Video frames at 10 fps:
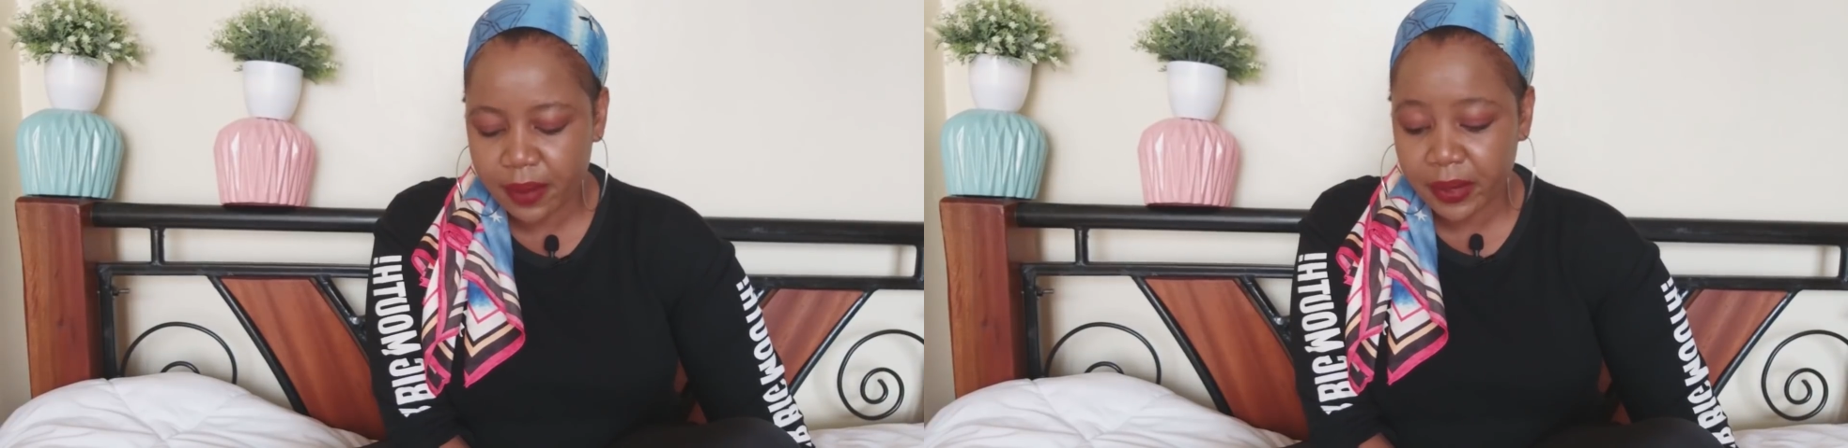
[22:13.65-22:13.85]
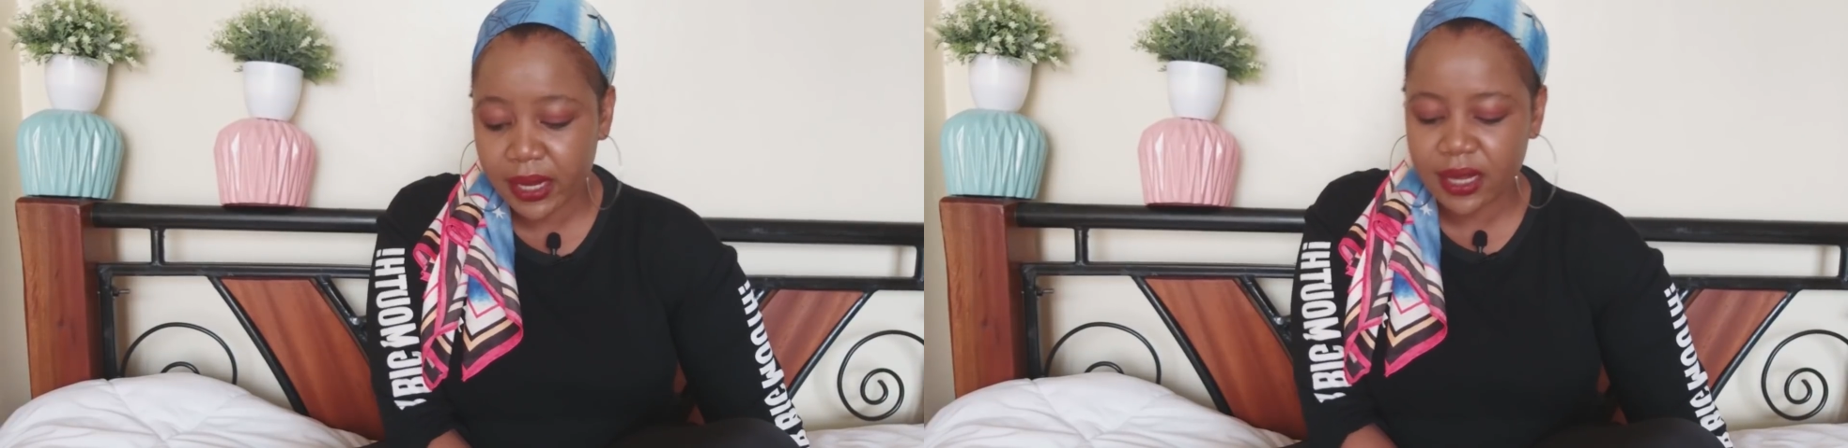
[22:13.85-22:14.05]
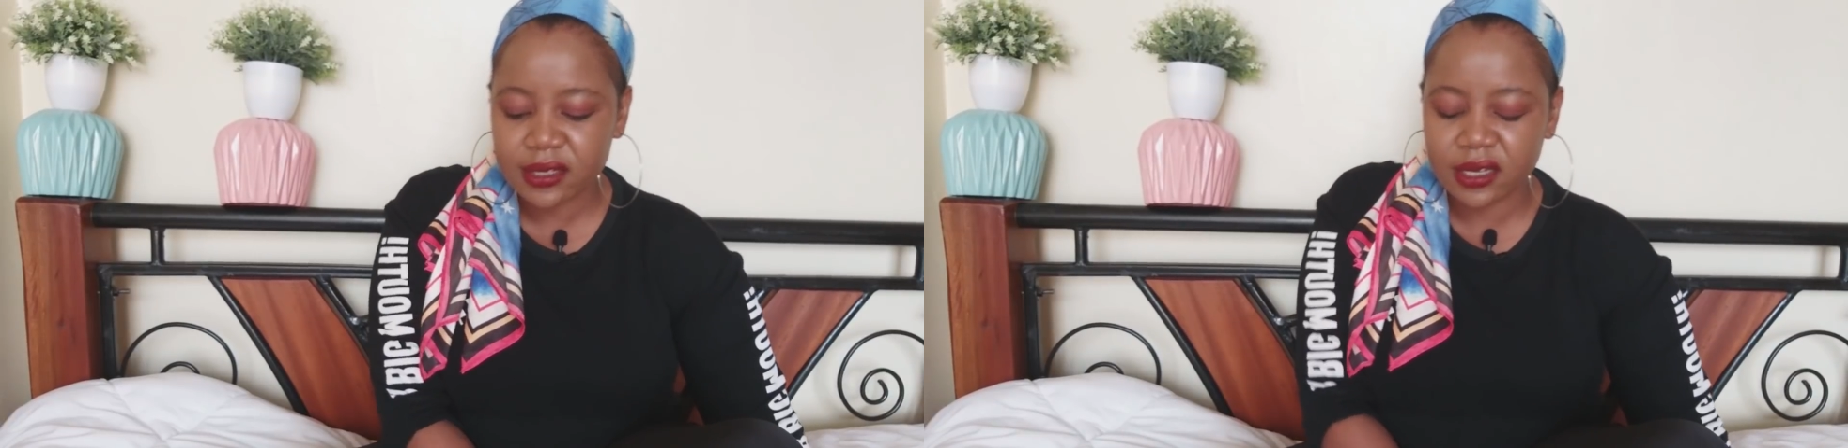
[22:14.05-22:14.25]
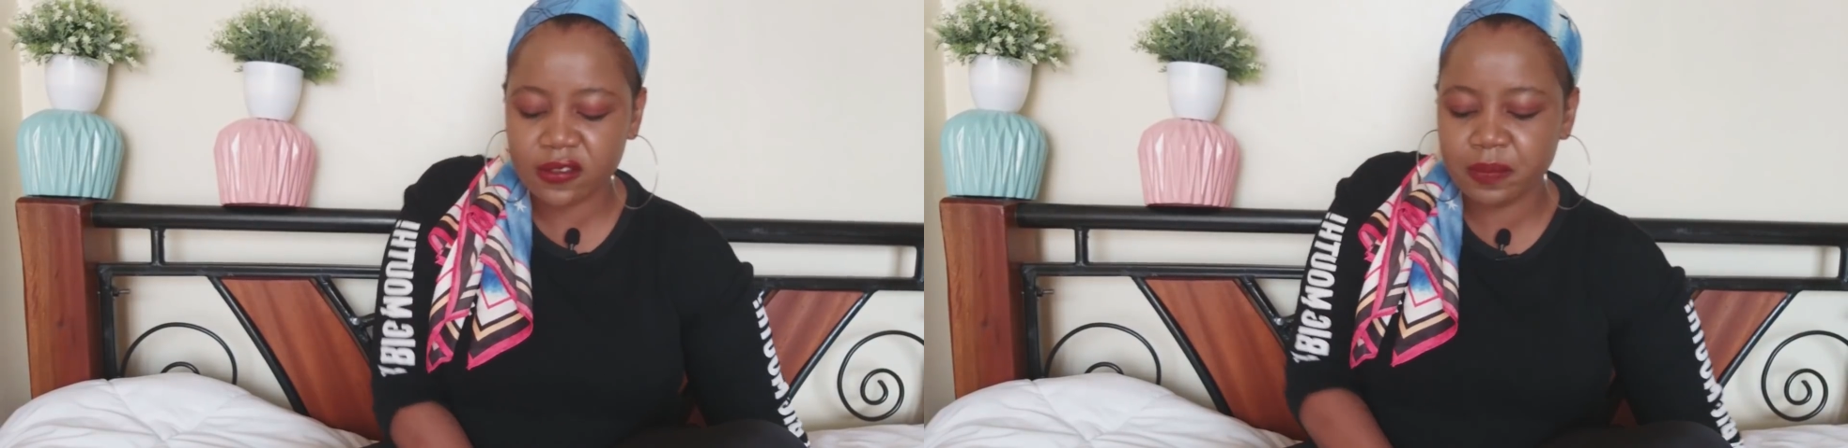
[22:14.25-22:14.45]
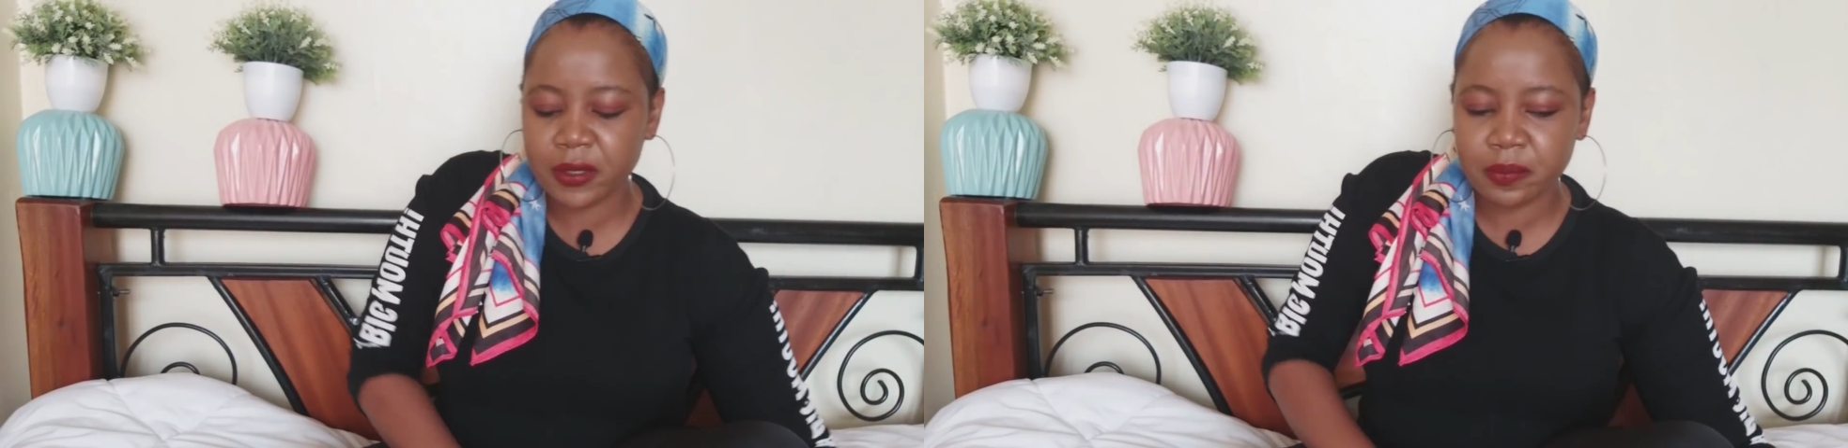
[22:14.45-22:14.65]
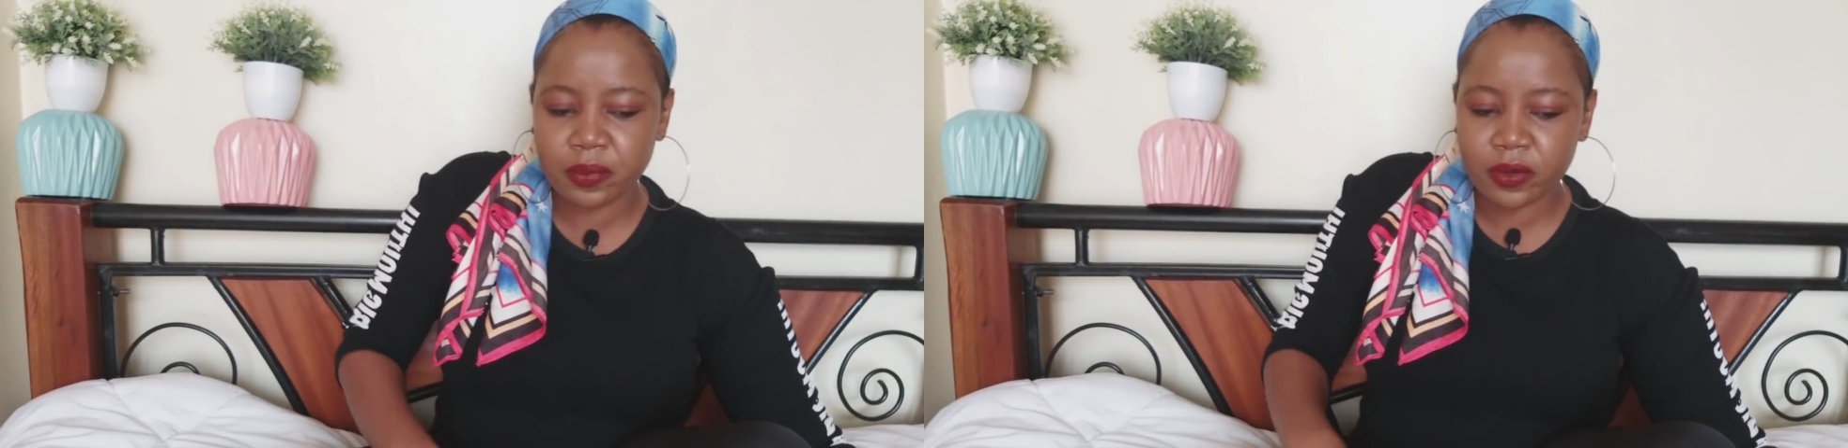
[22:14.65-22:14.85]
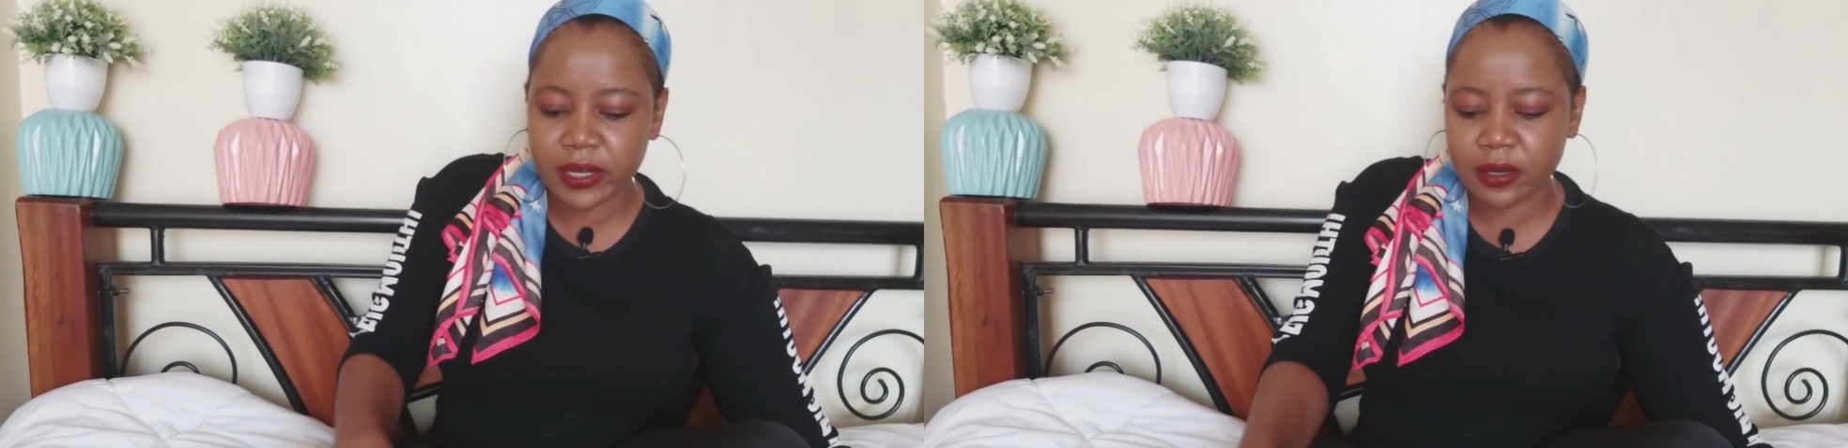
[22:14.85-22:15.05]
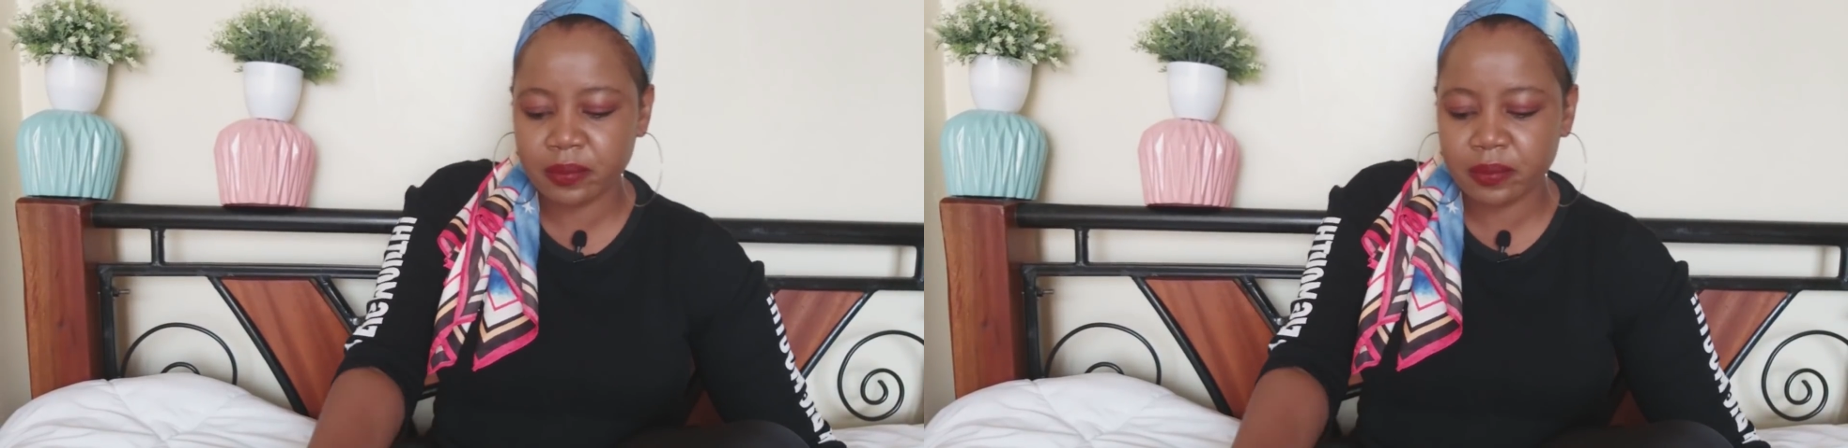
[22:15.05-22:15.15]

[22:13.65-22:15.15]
my heart has been broken